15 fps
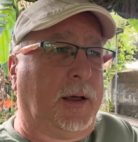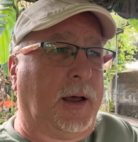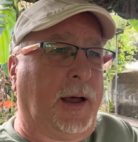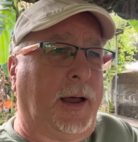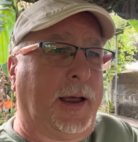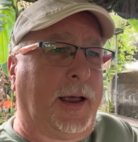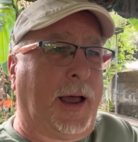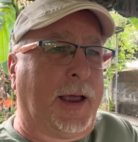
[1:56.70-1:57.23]

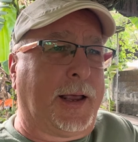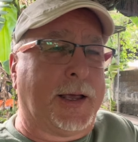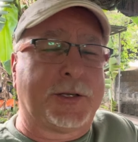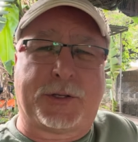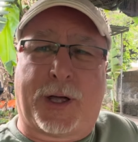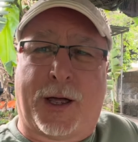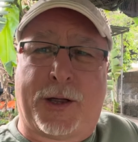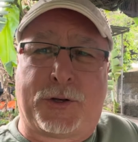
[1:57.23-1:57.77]
I
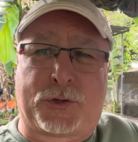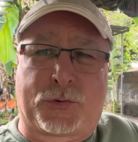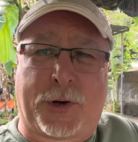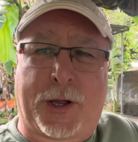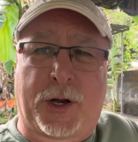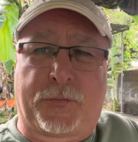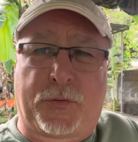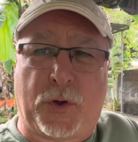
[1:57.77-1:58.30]
guess I
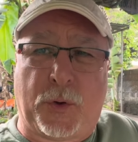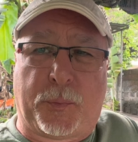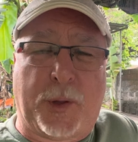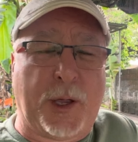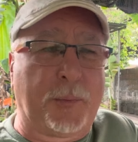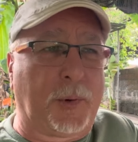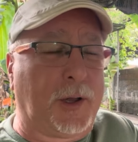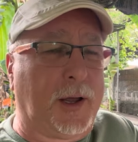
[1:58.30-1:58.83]
triggered a few
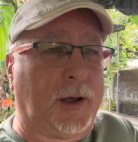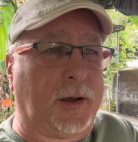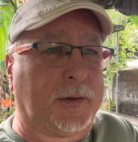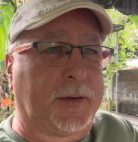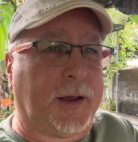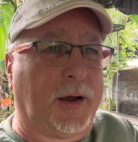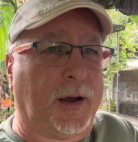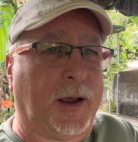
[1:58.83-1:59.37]
people
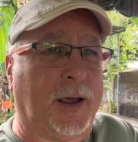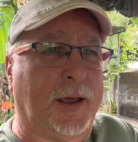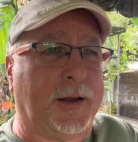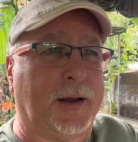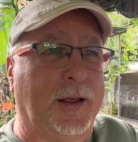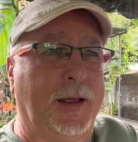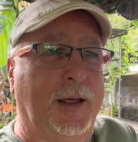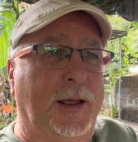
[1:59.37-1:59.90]
out there,
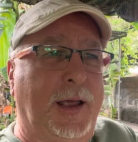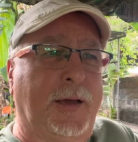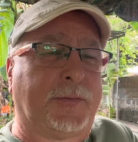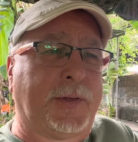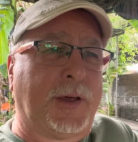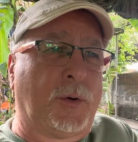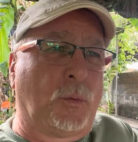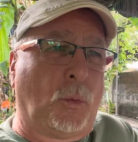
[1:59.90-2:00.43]
and
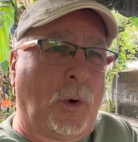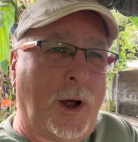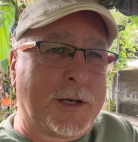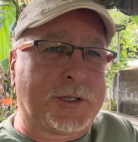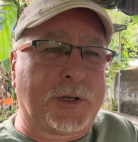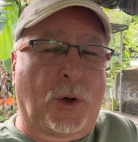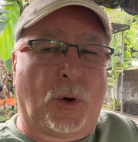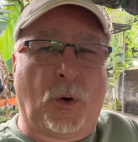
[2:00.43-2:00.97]
if they had
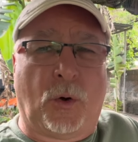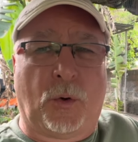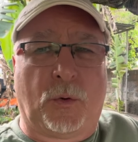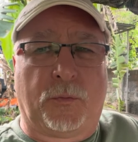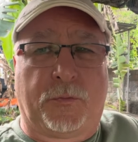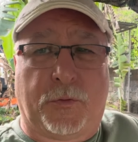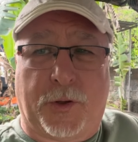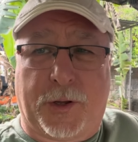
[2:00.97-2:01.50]
watched the
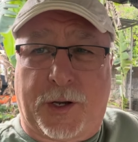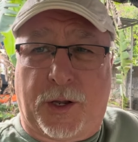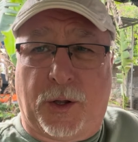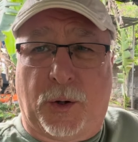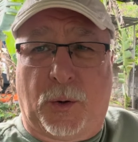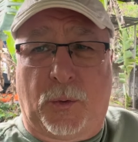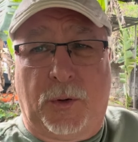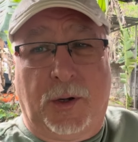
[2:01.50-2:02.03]
whole
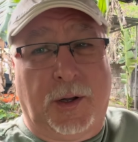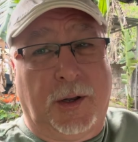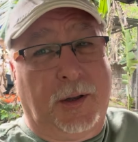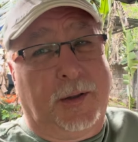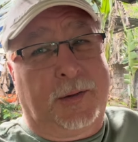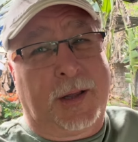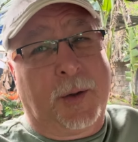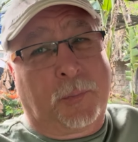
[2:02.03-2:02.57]
video,
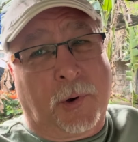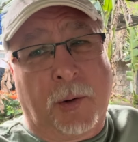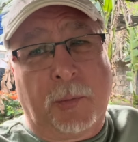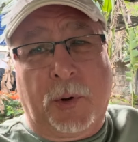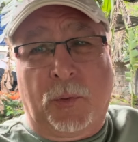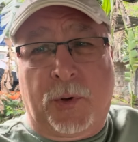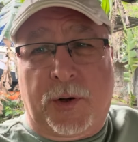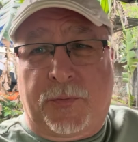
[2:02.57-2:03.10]
they
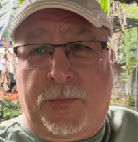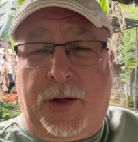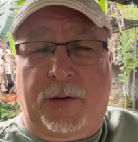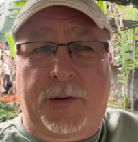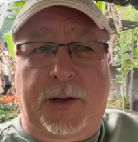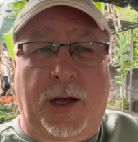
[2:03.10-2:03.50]
probably would have found